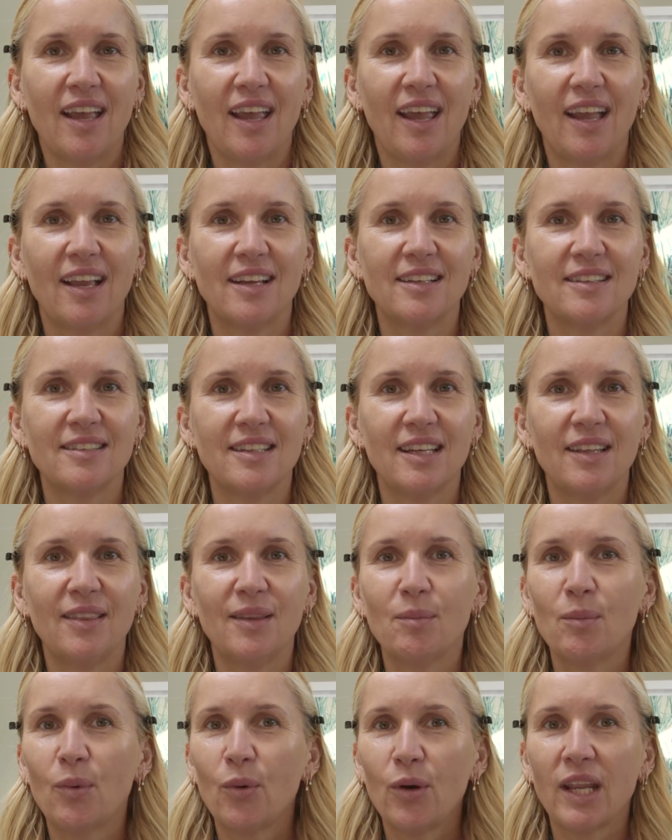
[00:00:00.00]
And in
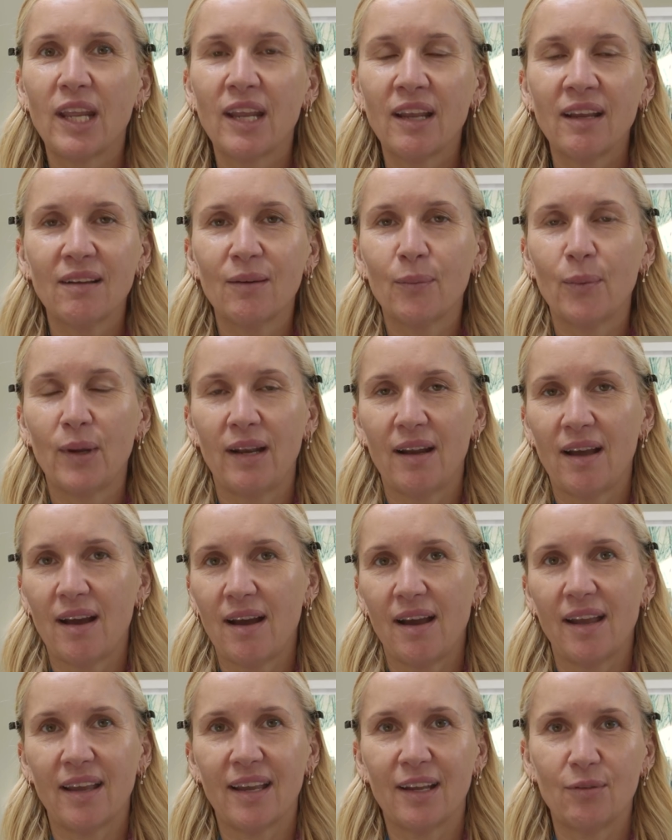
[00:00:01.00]
the morning when
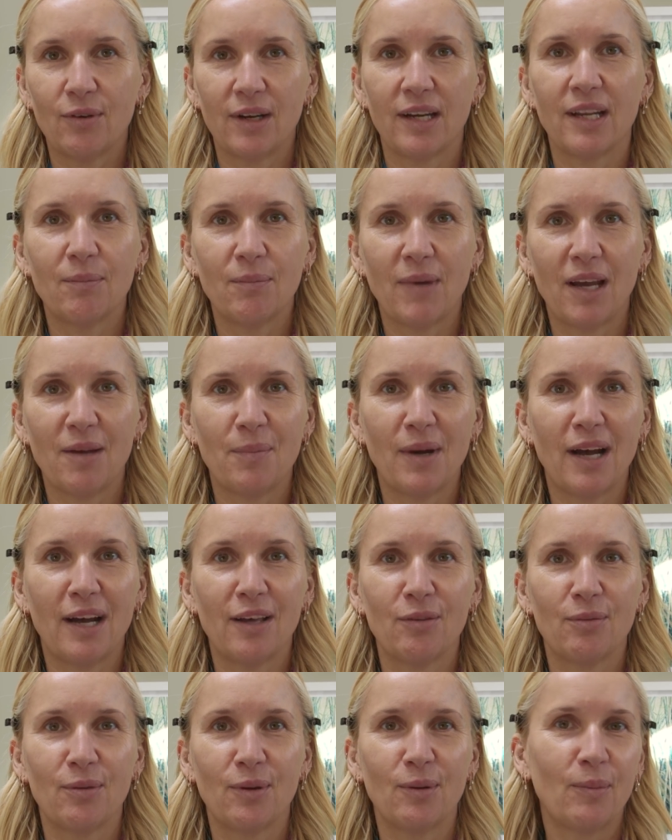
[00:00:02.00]
I get ready in my
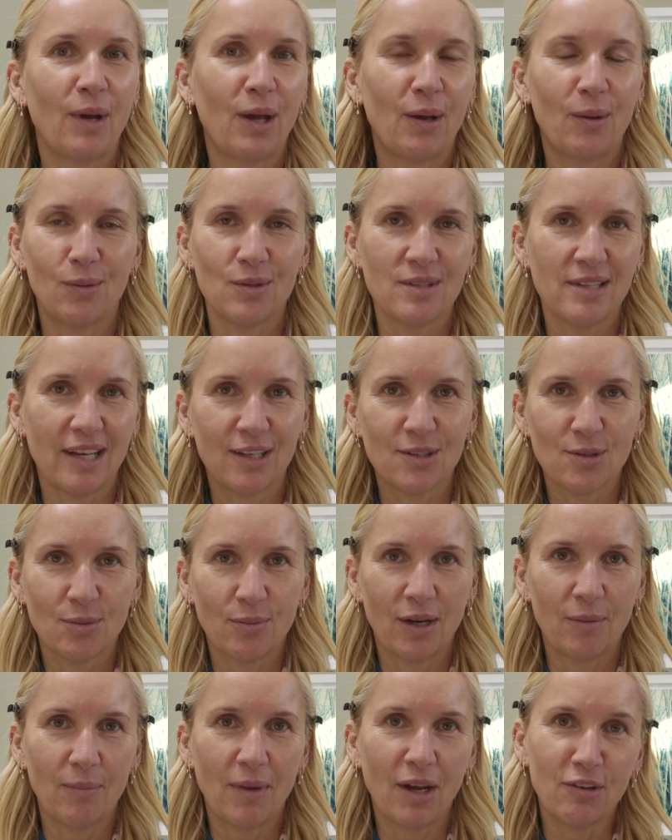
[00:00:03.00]
bathroom, I always like to
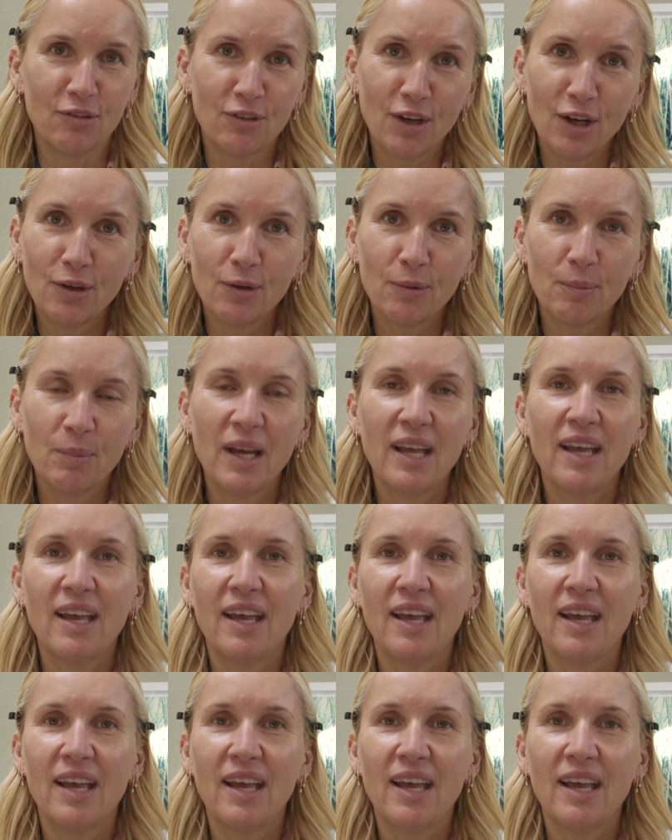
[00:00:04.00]
wear my robe.